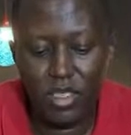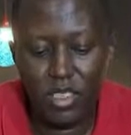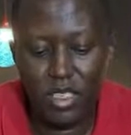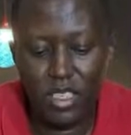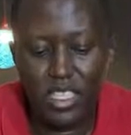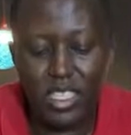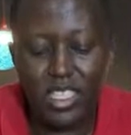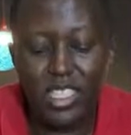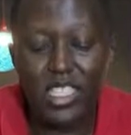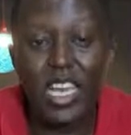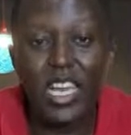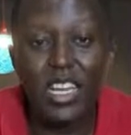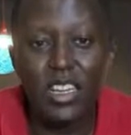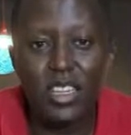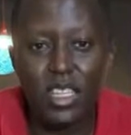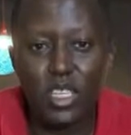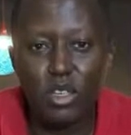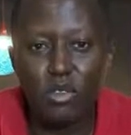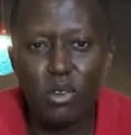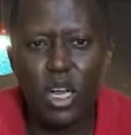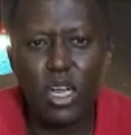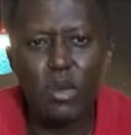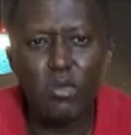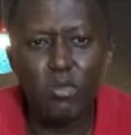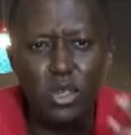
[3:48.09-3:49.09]
it's healthy. You
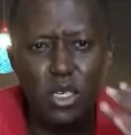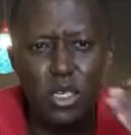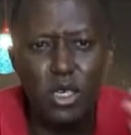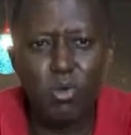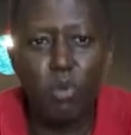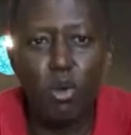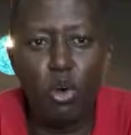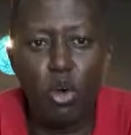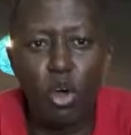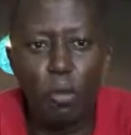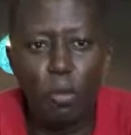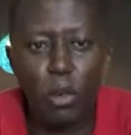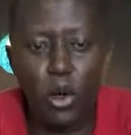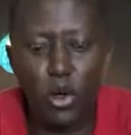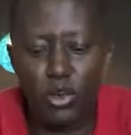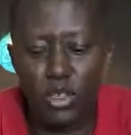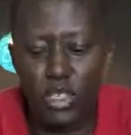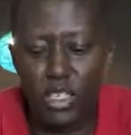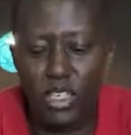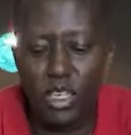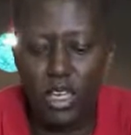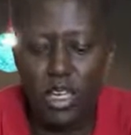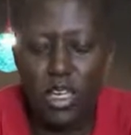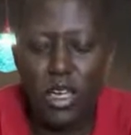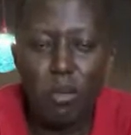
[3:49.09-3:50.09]
can read more about
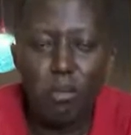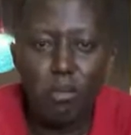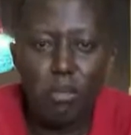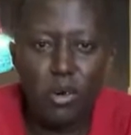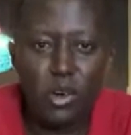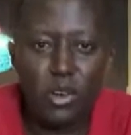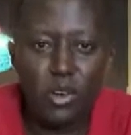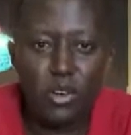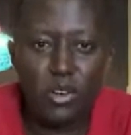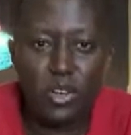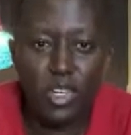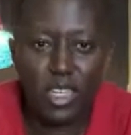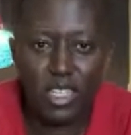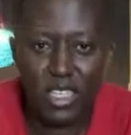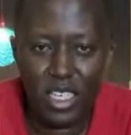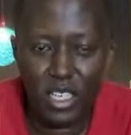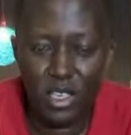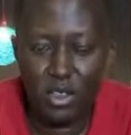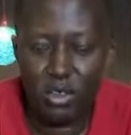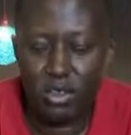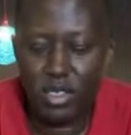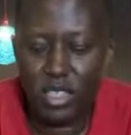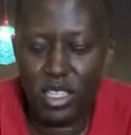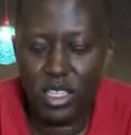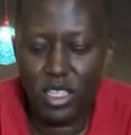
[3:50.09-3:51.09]
brown rice and
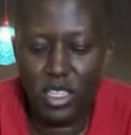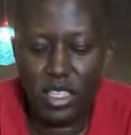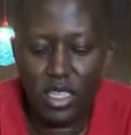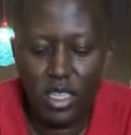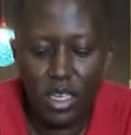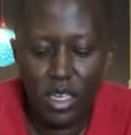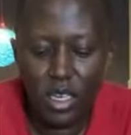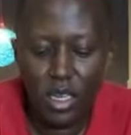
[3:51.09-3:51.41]
you see.